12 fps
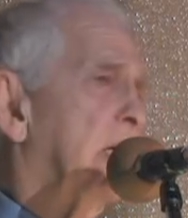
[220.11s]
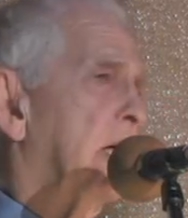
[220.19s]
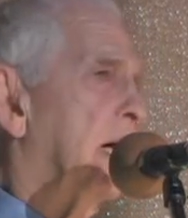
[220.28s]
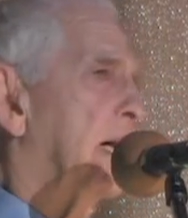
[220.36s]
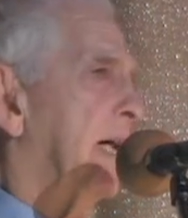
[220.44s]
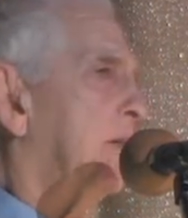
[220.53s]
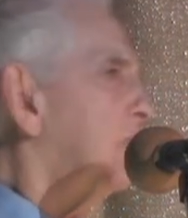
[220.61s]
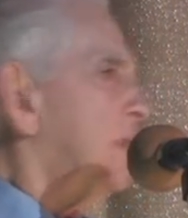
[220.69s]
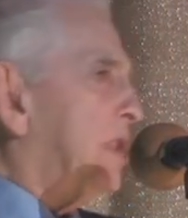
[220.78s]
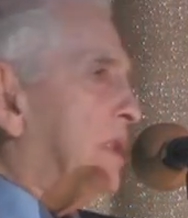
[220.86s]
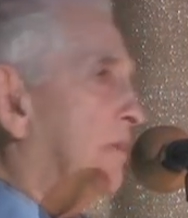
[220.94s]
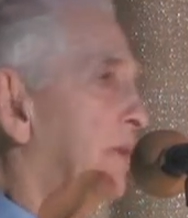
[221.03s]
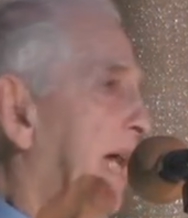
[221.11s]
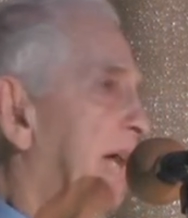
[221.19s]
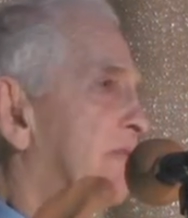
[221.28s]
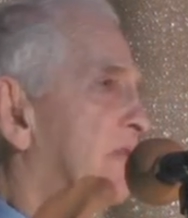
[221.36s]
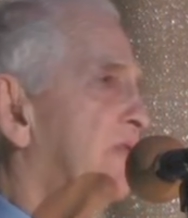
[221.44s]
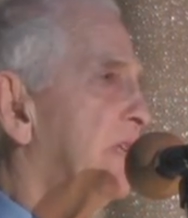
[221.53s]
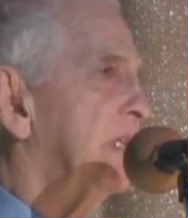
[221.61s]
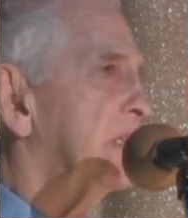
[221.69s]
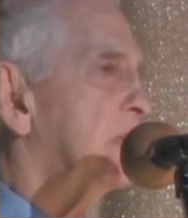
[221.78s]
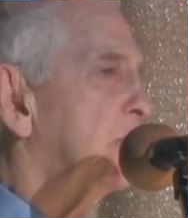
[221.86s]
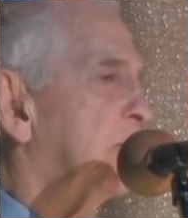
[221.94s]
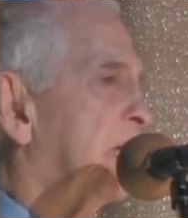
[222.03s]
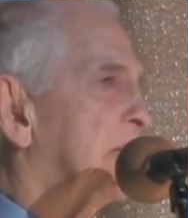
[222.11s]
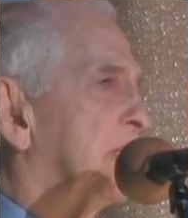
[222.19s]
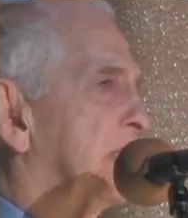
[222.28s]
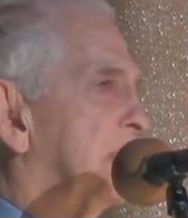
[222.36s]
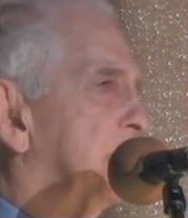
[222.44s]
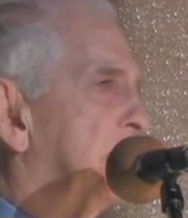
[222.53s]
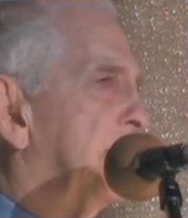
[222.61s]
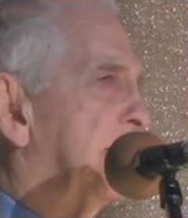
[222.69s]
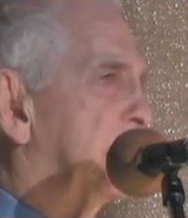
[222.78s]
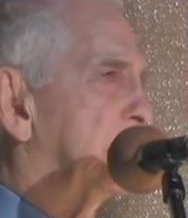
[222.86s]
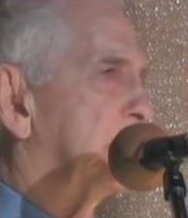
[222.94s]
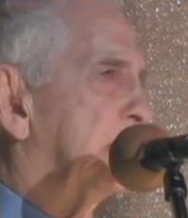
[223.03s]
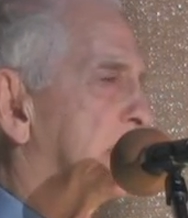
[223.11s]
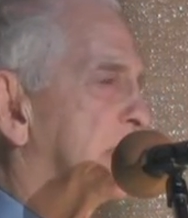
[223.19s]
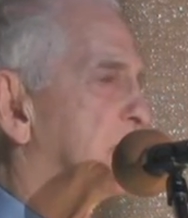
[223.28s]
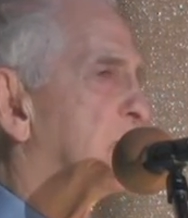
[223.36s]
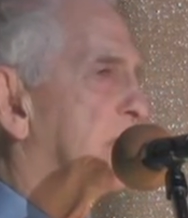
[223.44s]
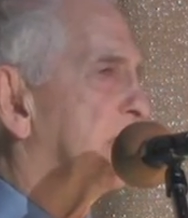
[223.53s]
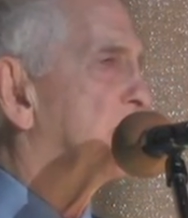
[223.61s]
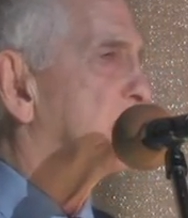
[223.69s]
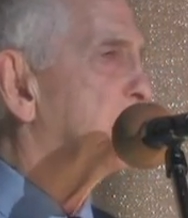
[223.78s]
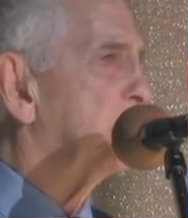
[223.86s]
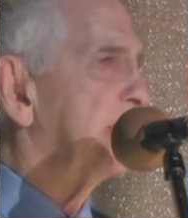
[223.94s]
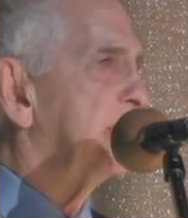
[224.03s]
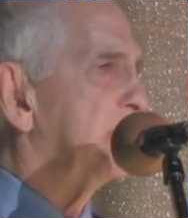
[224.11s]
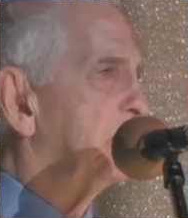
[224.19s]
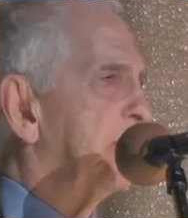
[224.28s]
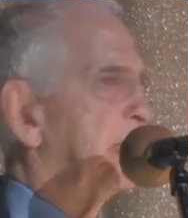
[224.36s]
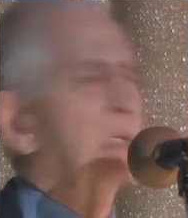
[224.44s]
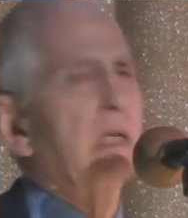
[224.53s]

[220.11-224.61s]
and which we have to feel that Obama shares at this point for putting them in.